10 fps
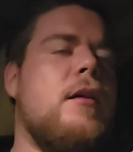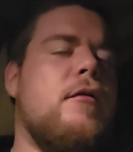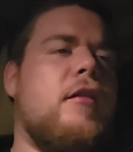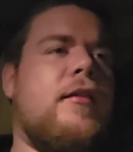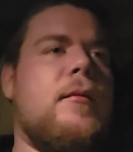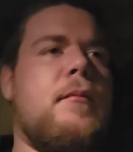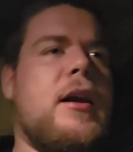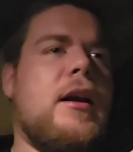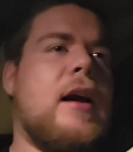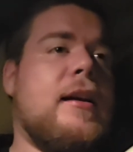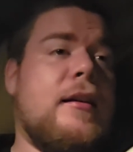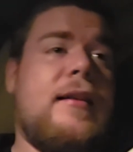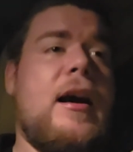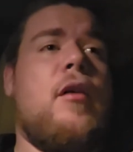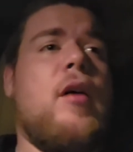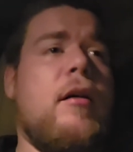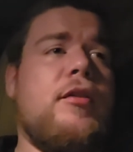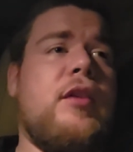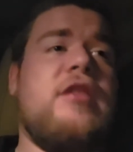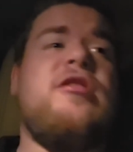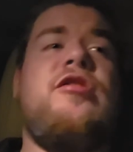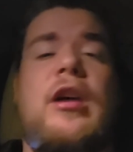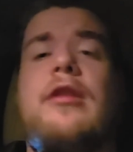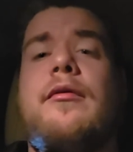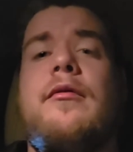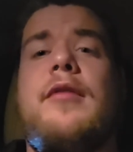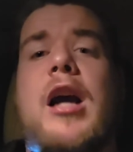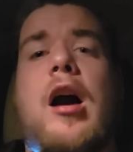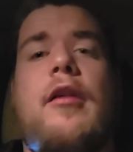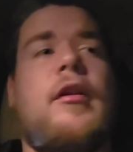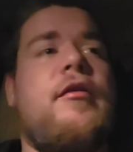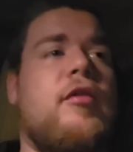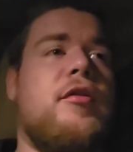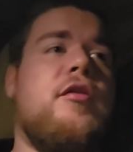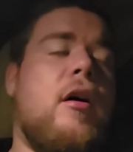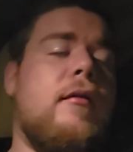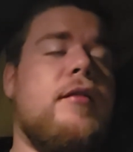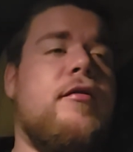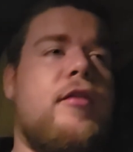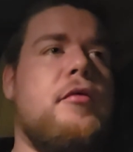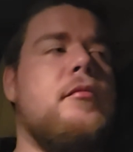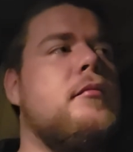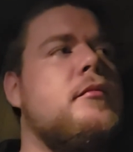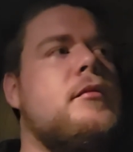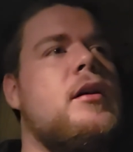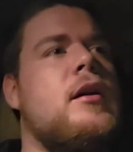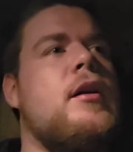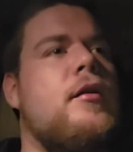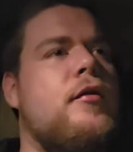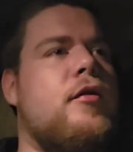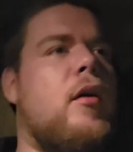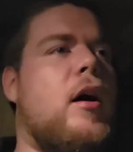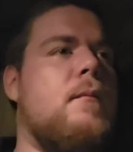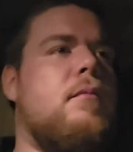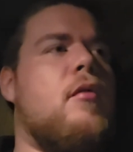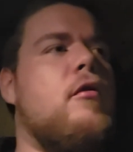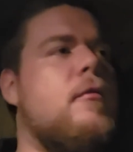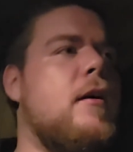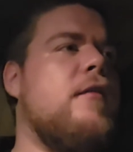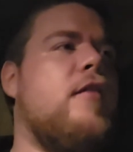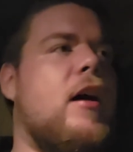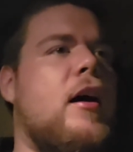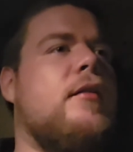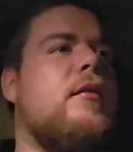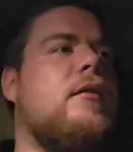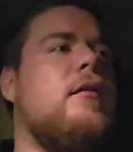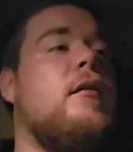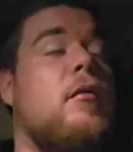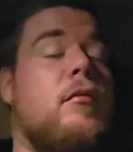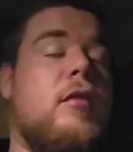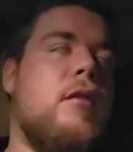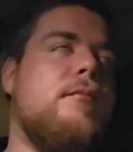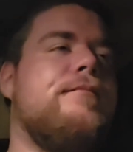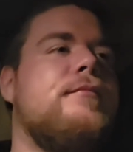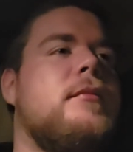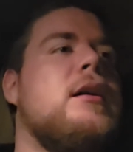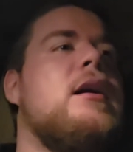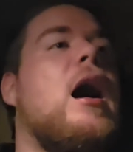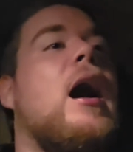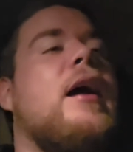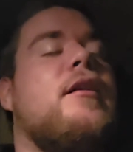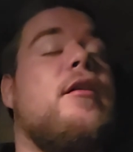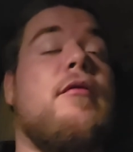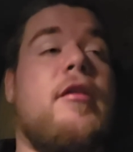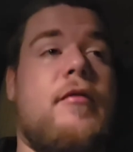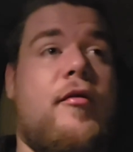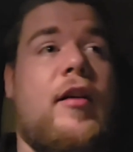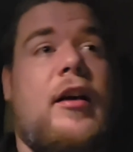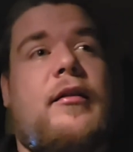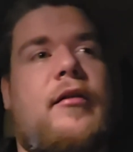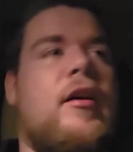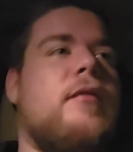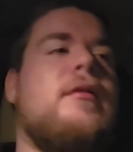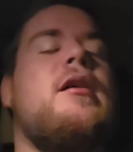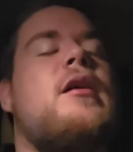Reason being, I could tell I was genuinely hungry for solid food. So I broke my fast. Oh, well, I ended the liquid fast. In fact,